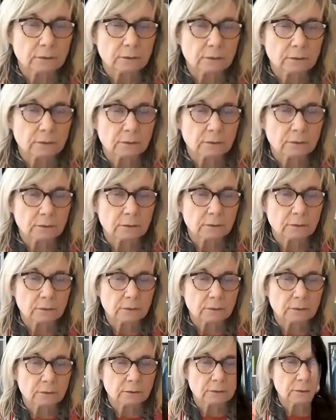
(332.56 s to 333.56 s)
I do
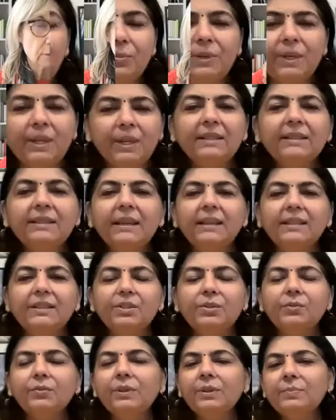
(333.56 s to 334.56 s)
agree with Dominic that
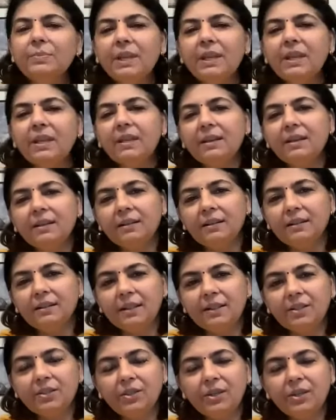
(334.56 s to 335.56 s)
you will be
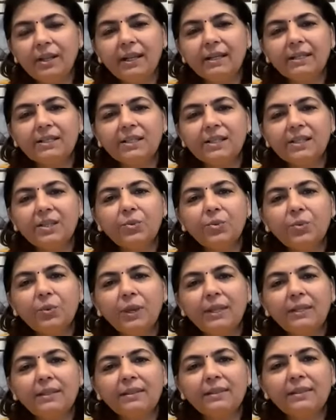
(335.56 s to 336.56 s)
interacting
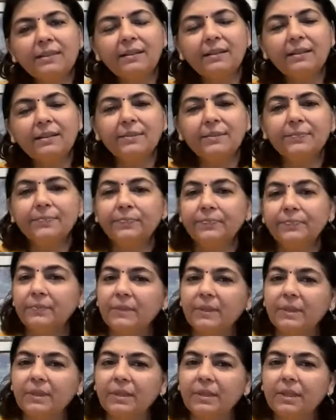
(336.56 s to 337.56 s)
with
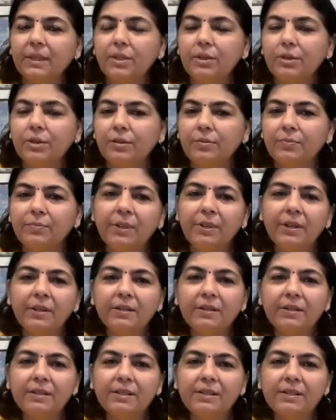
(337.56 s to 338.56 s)
your
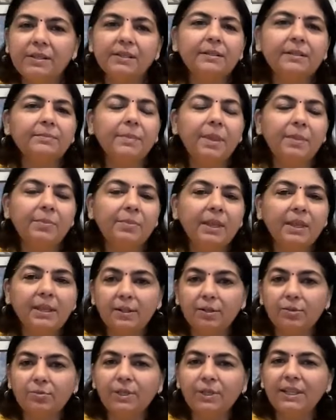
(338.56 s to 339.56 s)
peers, maybe
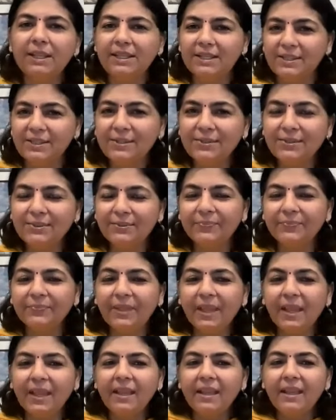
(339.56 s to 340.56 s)
globally too.
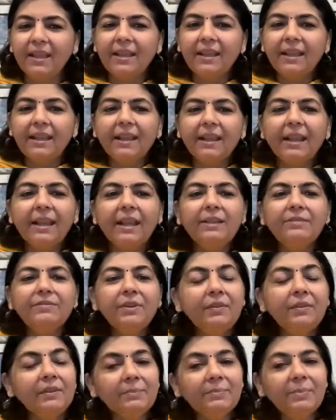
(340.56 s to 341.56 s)
And
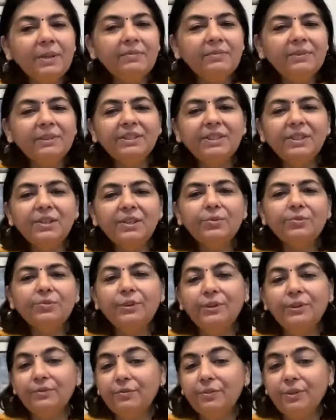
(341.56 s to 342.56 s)
we will be with you
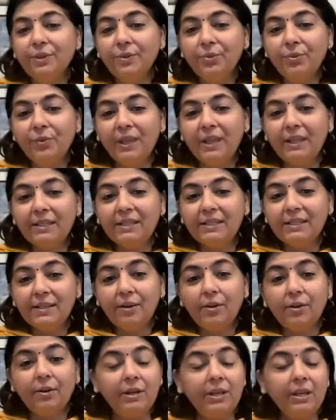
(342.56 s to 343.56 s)
for a few weeks
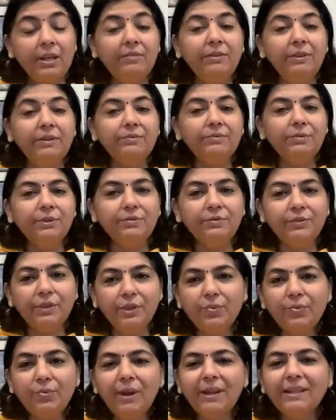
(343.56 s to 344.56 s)
or even for a
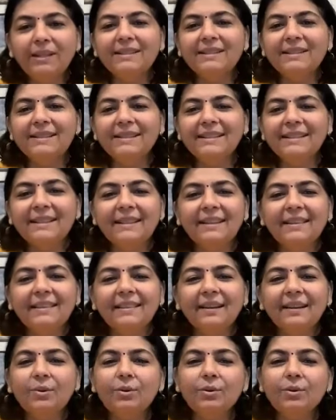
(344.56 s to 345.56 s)
few months.
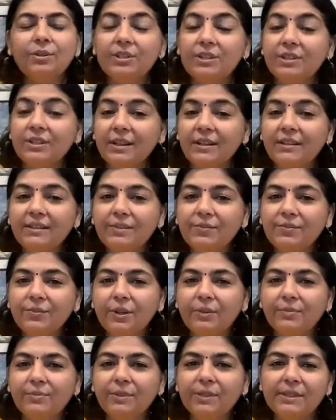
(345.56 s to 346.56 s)
The course runs
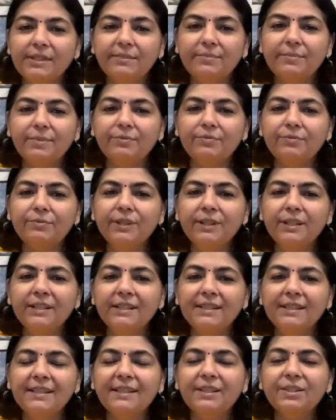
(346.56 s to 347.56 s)
from December
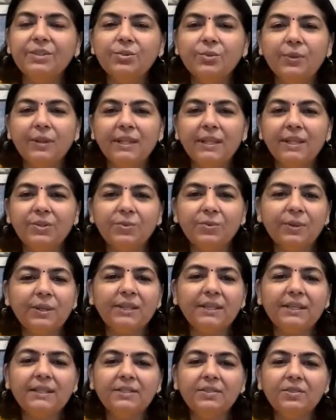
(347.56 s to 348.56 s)
1st,
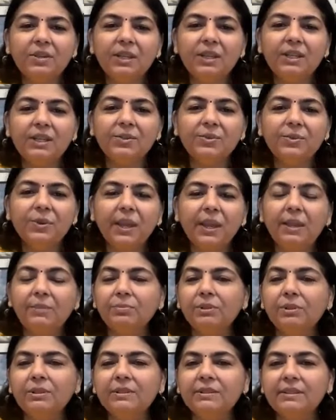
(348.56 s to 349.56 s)
2023 to
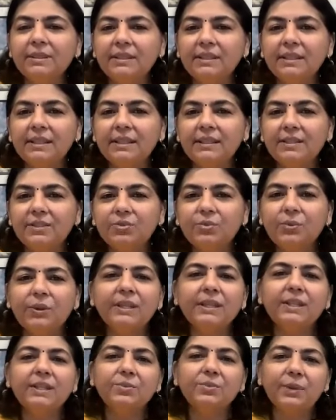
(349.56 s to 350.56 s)
April 30th,
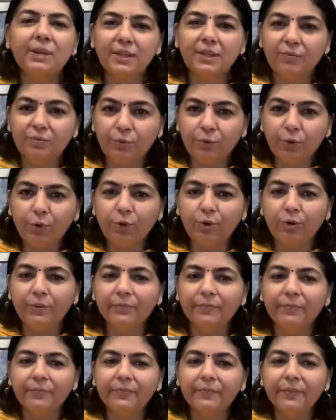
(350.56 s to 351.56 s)
2024.
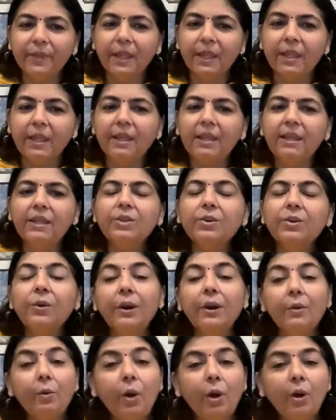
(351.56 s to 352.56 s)
You
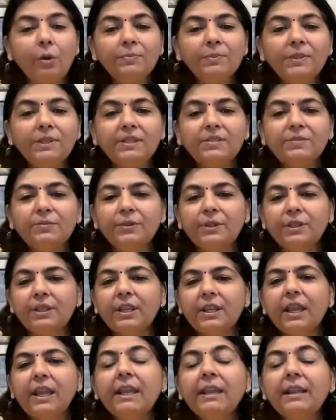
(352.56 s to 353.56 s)
have opted for
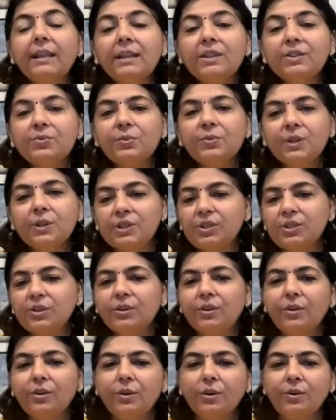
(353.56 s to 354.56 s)
the English
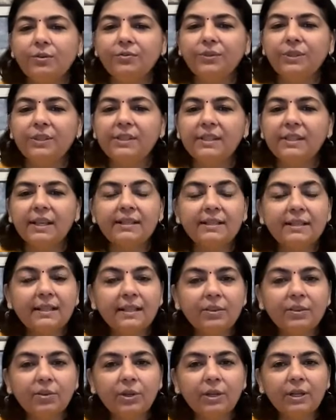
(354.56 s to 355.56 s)
version of this
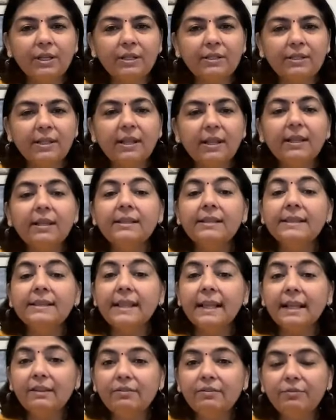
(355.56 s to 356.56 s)
asynchronous
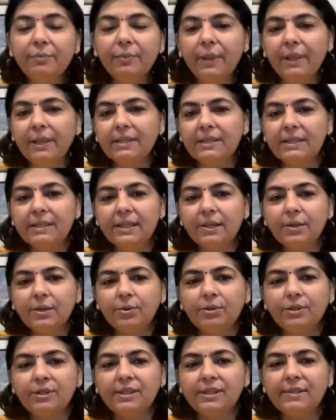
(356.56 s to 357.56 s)
self-paced
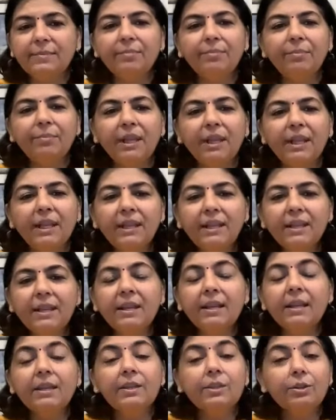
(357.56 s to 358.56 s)
course, meaning
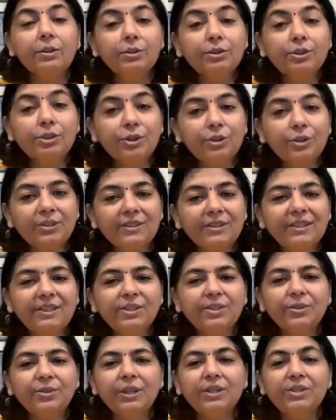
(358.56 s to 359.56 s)
you chose the
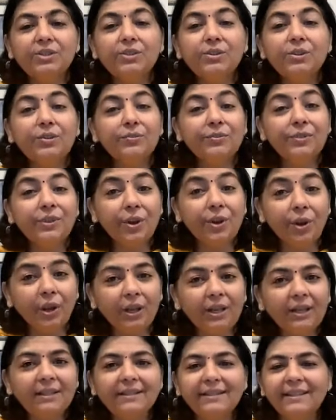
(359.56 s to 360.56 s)
duration of your
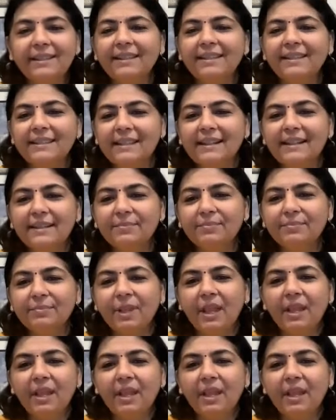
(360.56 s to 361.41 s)
learning time.